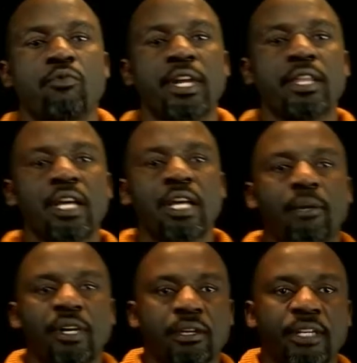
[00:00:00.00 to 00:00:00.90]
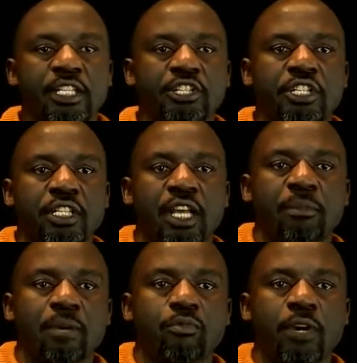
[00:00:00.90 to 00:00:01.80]
with, mathematicians came
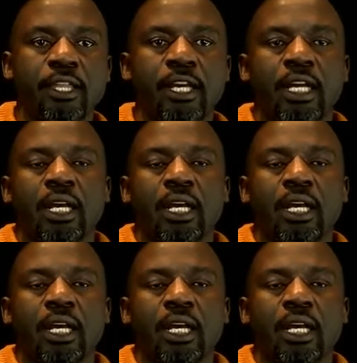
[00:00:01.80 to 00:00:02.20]
up with.